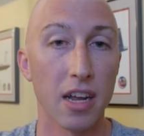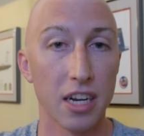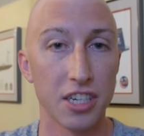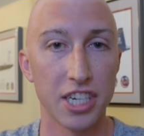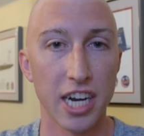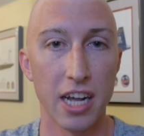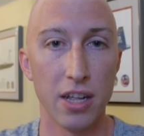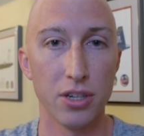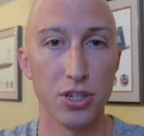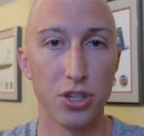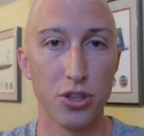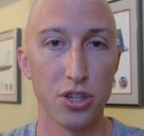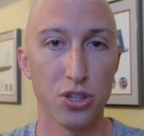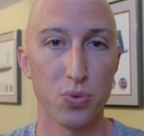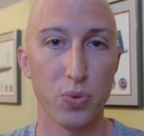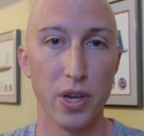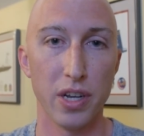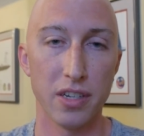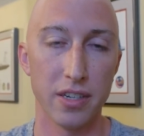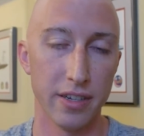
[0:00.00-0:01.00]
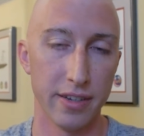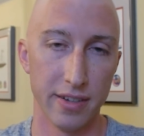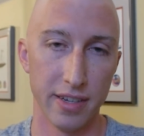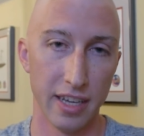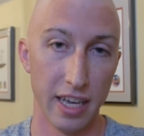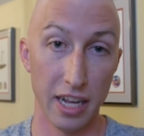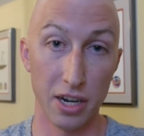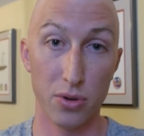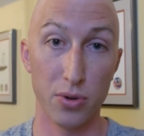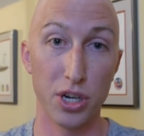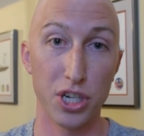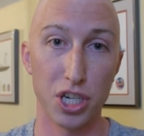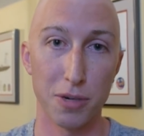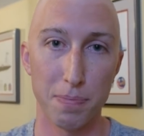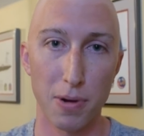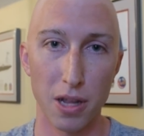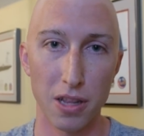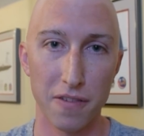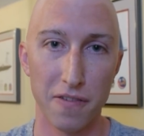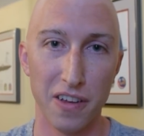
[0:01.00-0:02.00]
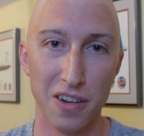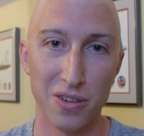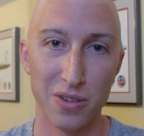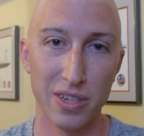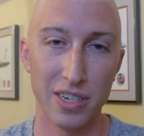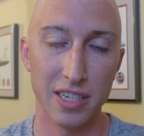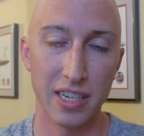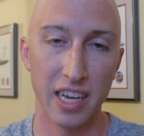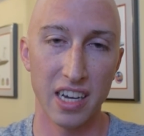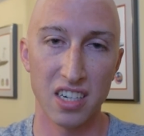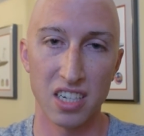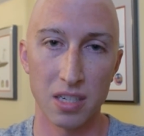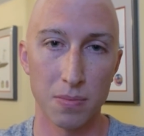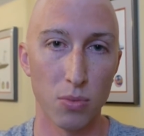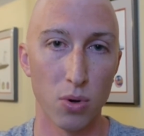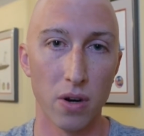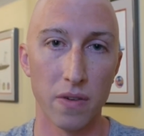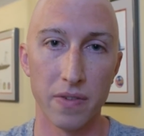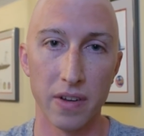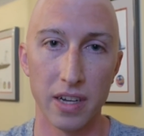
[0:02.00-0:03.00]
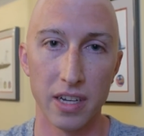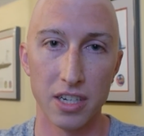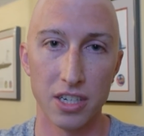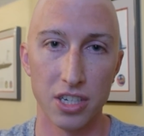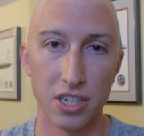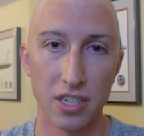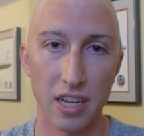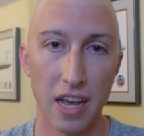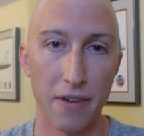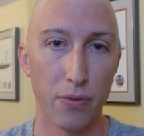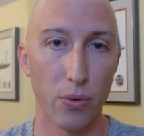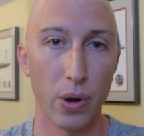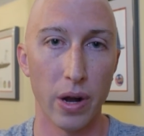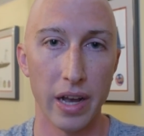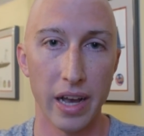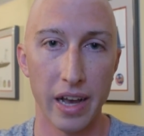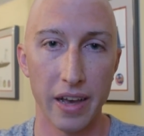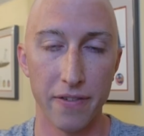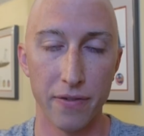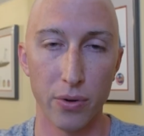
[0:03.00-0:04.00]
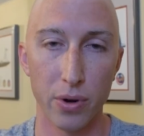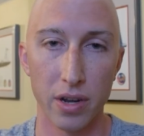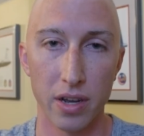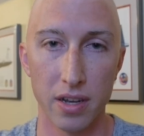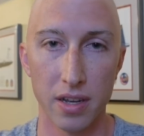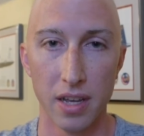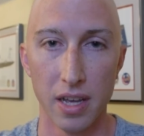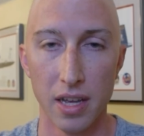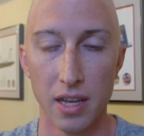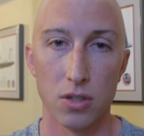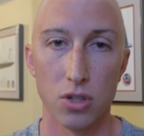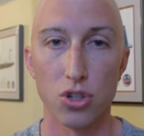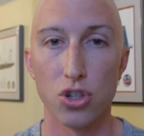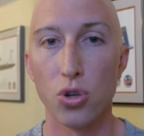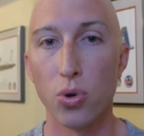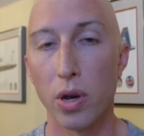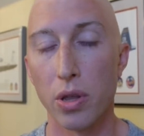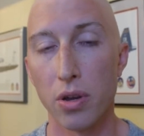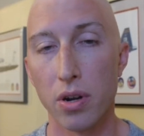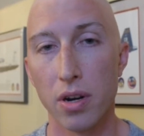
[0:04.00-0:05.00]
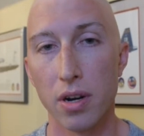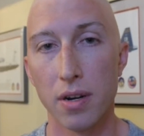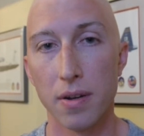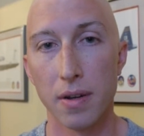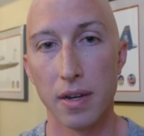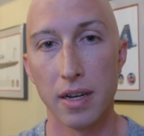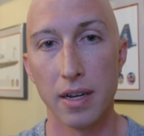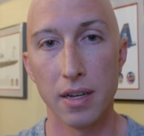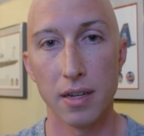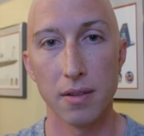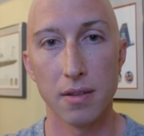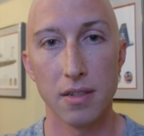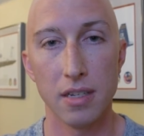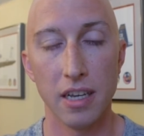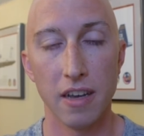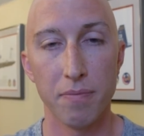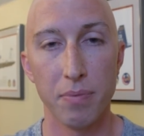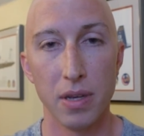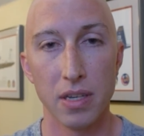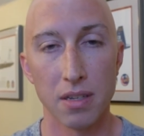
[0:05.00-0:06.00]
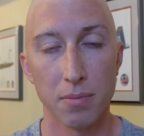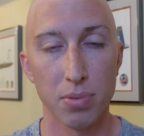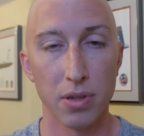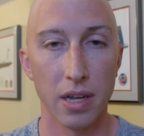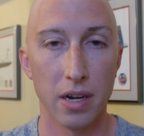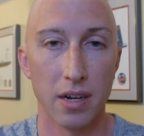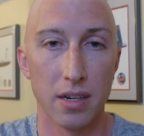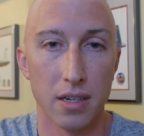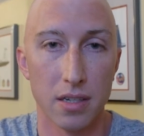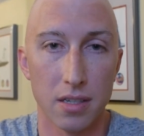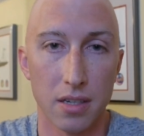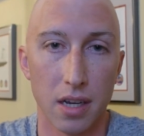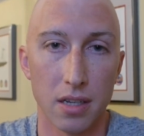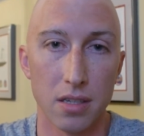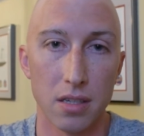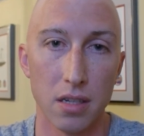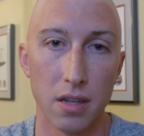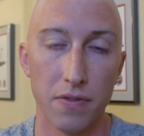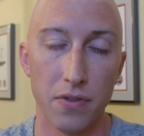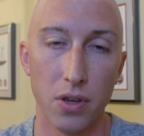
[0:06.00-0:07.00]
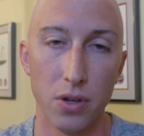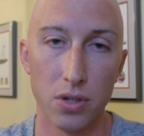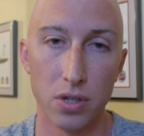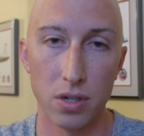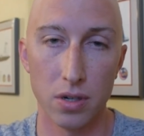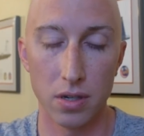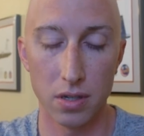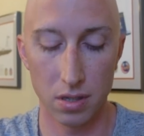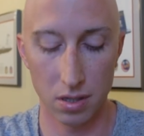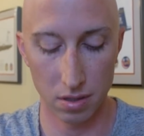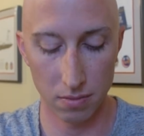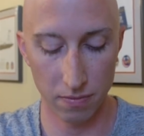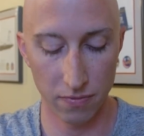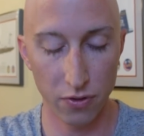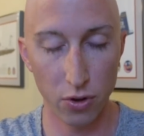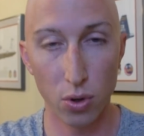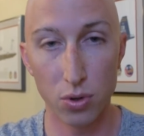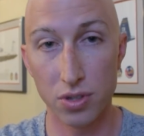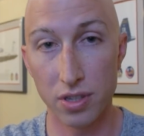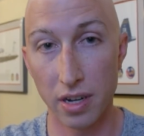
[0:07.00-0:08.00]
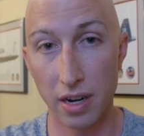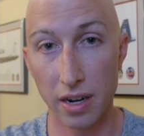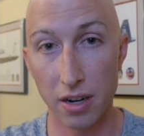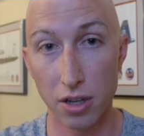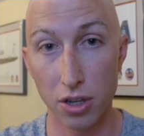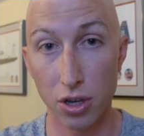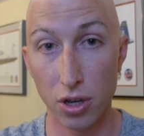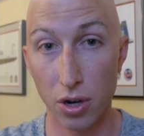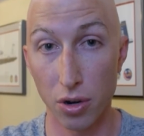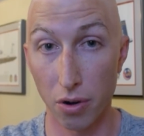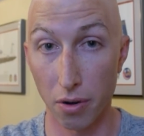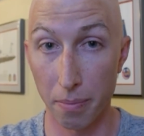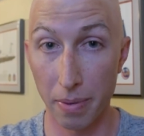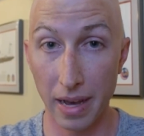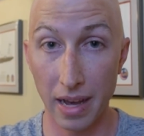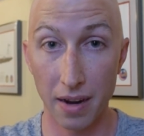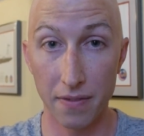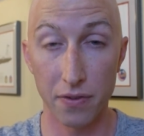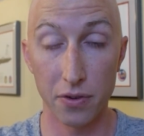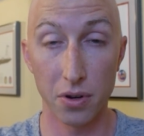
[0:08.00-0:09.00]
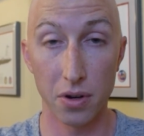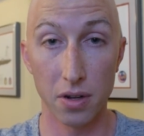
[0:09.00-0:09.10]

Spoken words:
going to challenge you this week to increase your polyphenol intake, just more of a just FYI for you. So two other DFPs I'm planning on discussing in the future is some foods that are good or bad for